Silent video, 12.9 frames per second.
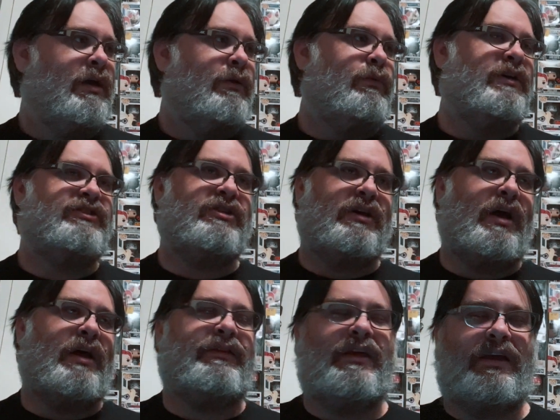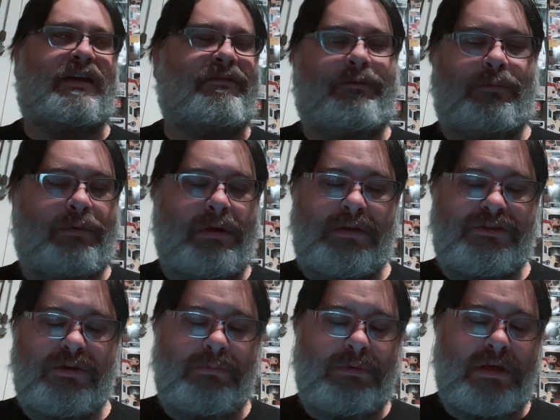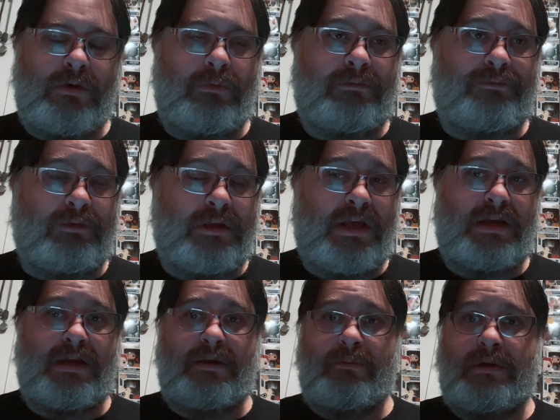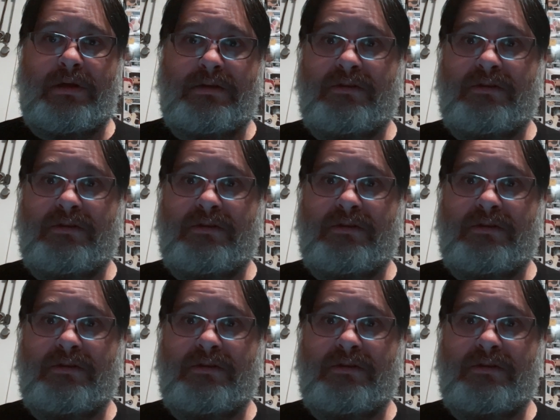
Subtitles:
Which I think everybody should be going for that anyway,